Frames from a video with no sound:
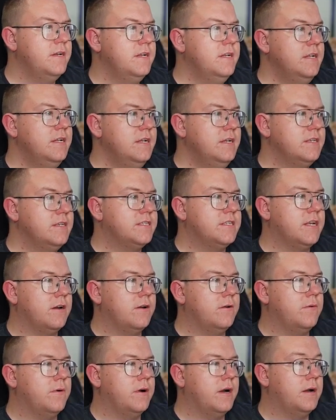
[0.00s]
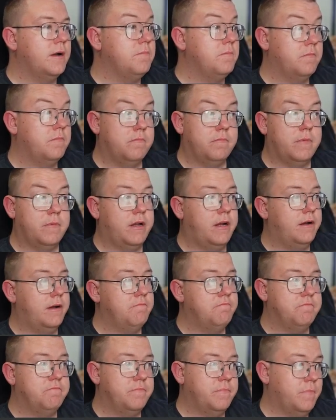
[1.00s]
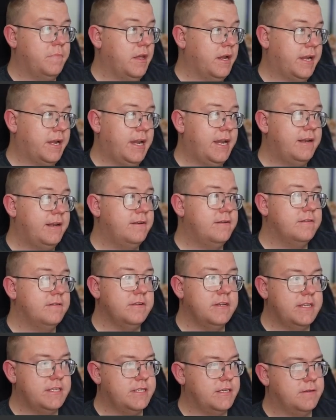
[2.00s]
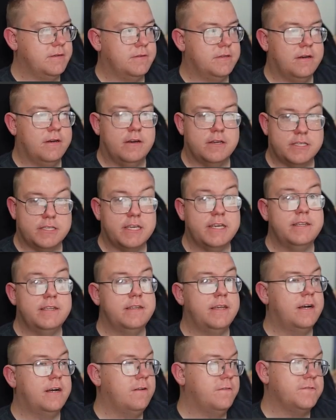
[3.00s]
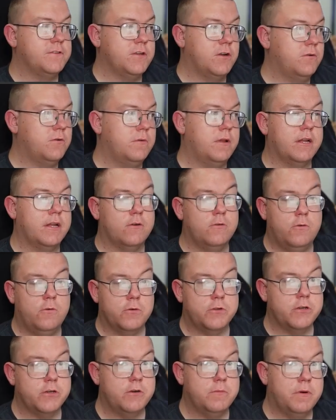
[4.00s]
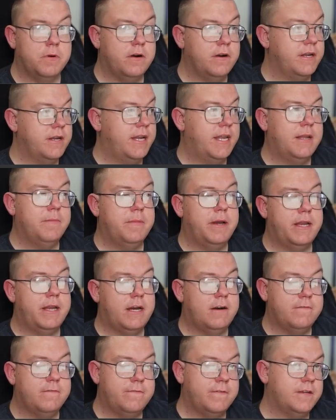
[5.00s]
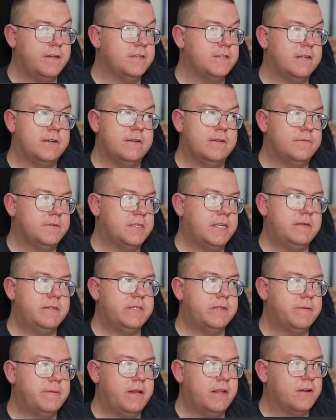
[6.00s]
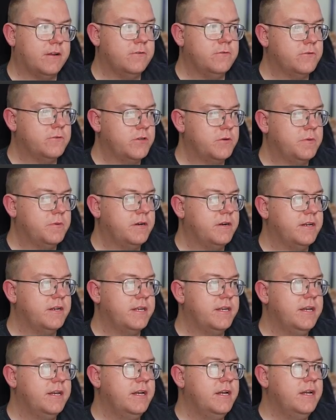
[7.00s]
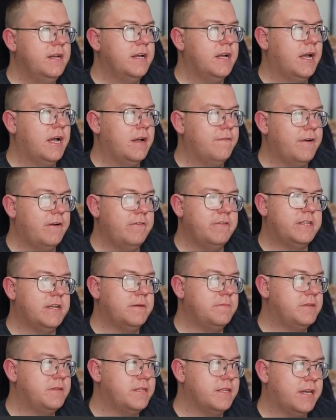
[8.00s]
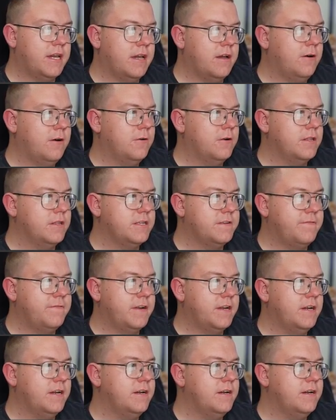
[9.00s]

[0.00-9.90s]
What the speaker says: So again, it's a dark skinned elf, so like auto buy in a Maid outfit, so it seems to be like an auto buy. Very tempted to get a hold of this figure.